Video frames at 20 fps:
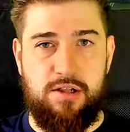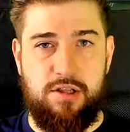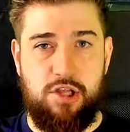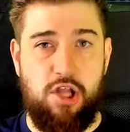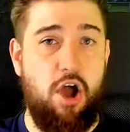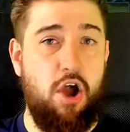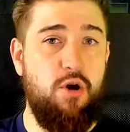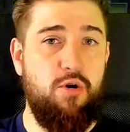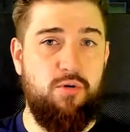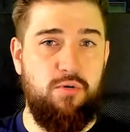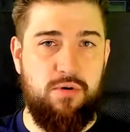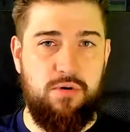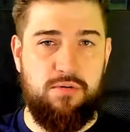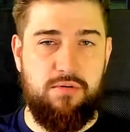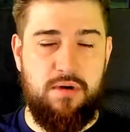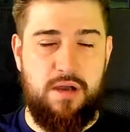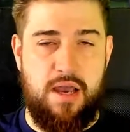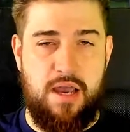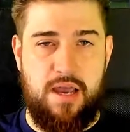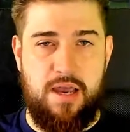low
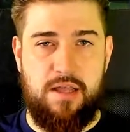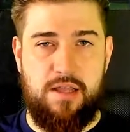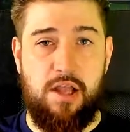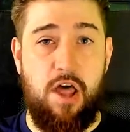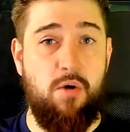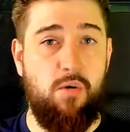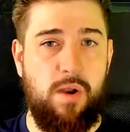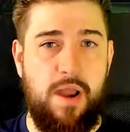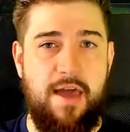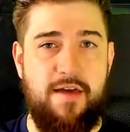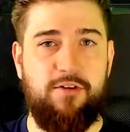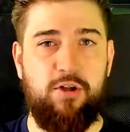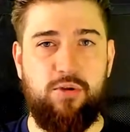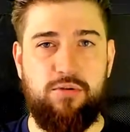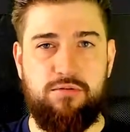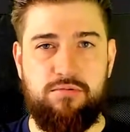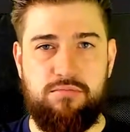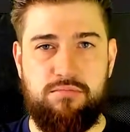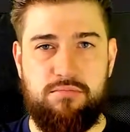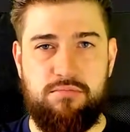level